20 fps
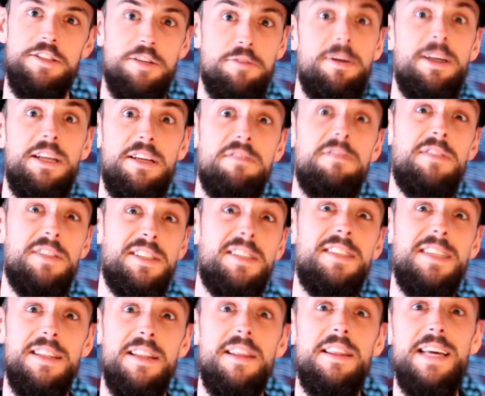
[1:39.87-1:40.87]
so many of the
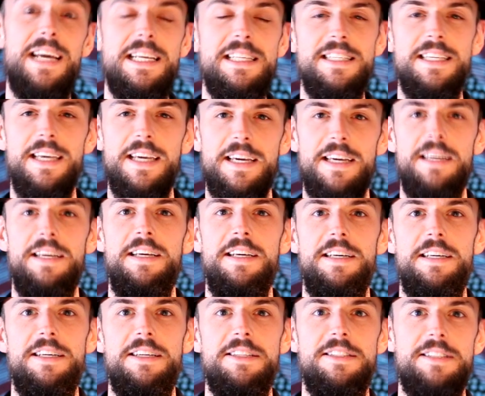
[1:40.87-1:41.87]
synthetic
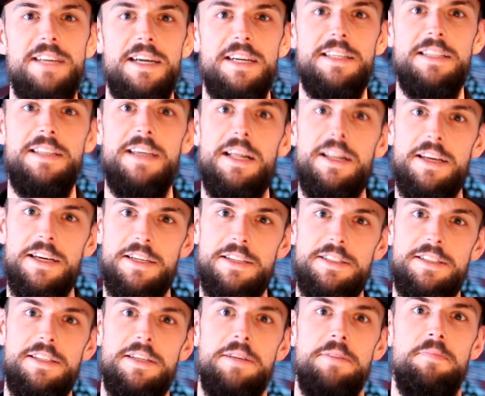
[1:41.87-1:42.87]

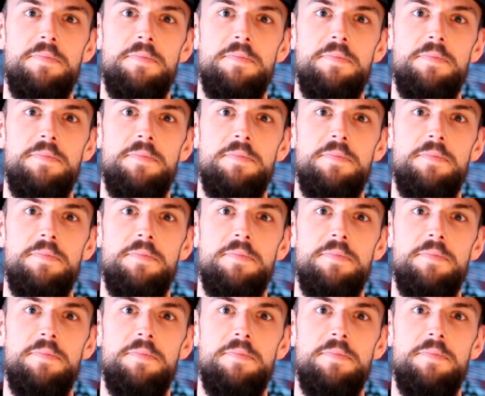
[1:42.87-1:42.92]
psychedelics.